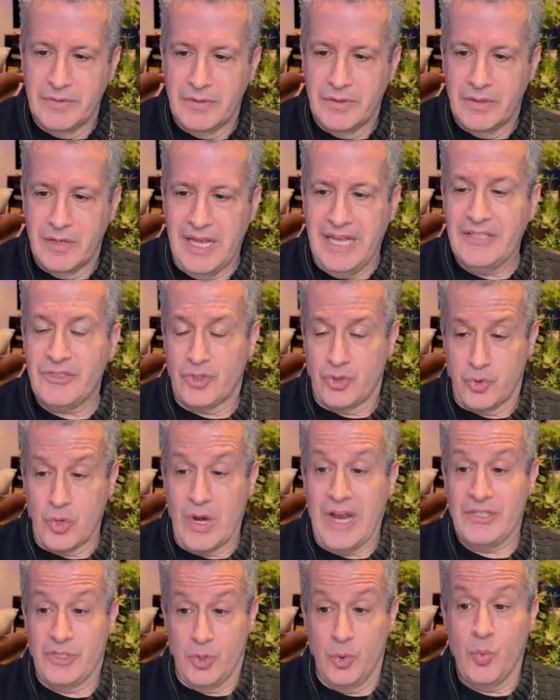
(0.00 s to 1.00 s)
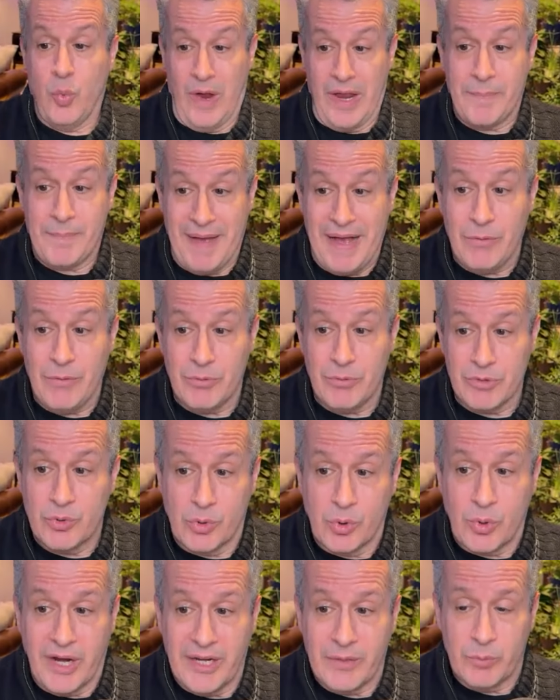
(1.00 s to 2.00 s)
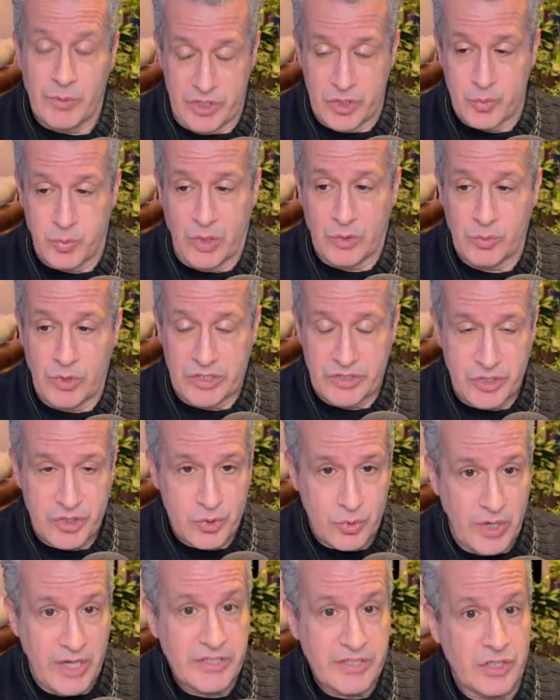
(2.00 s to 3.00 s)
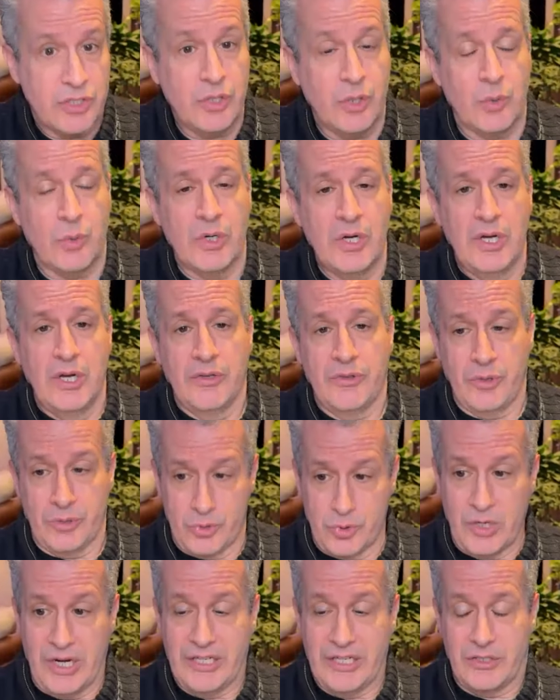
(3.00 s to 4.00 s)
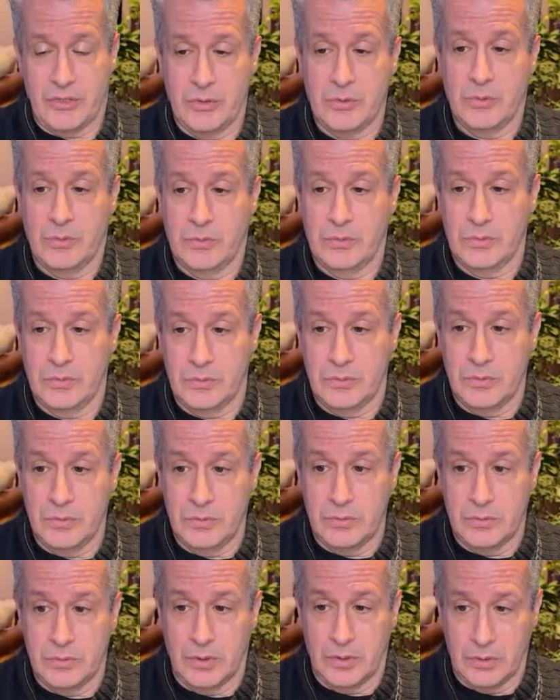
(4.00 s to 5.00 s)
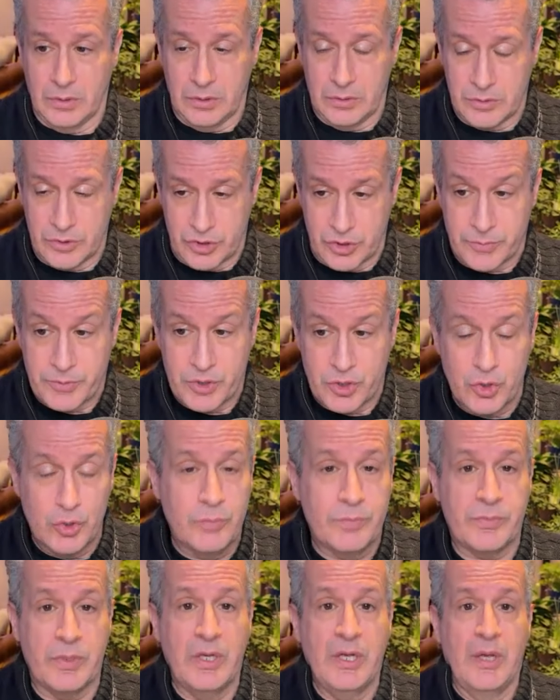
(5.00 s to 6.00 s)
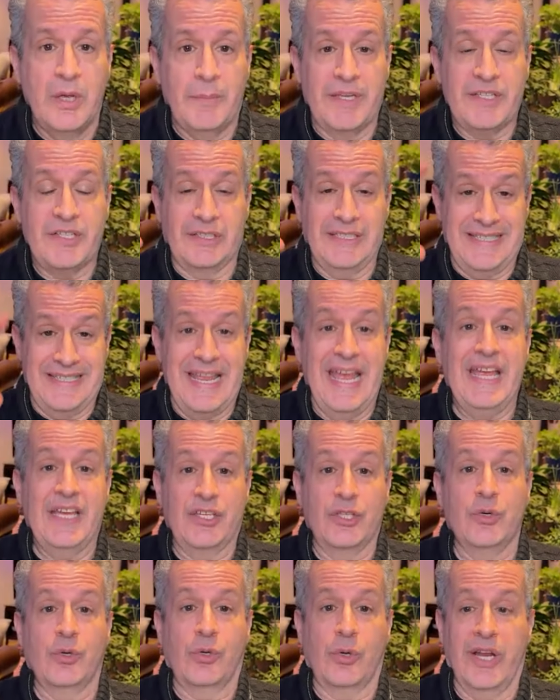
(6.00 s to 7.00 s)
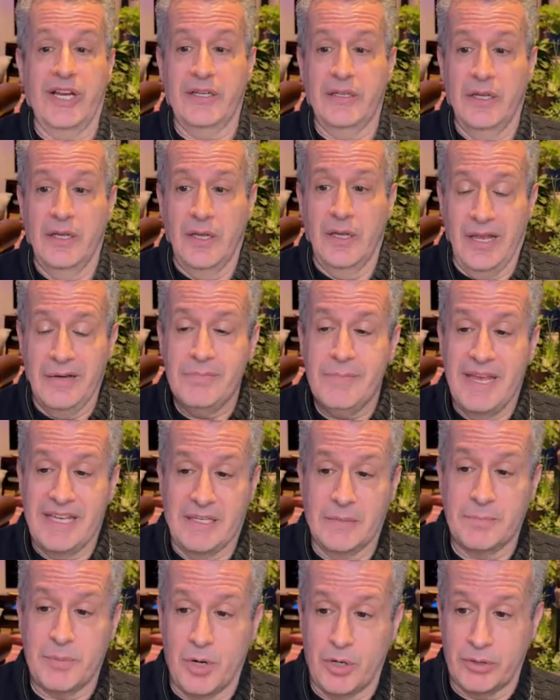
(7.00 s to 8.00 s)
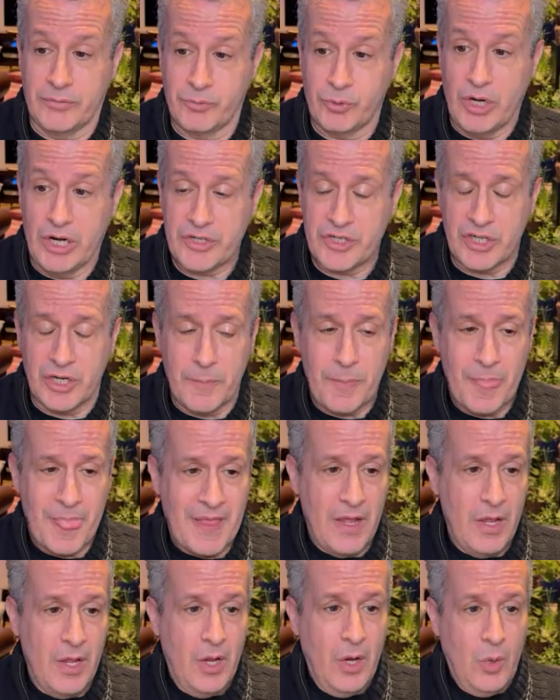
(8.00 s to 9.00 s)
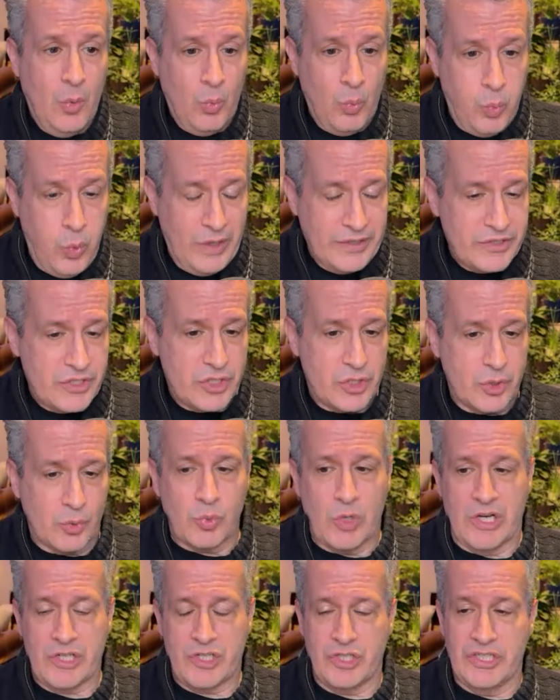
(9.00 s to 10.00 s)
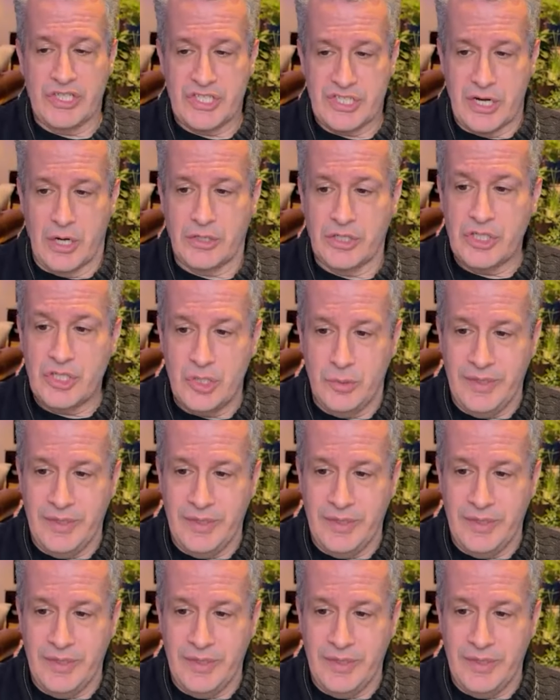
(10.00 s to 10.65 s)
and tried to wipe out Ukraine, which is what Russia's trying to do. They're trying to subsume, basically take Ukraine and make it part of Russia. Once the Russians started doing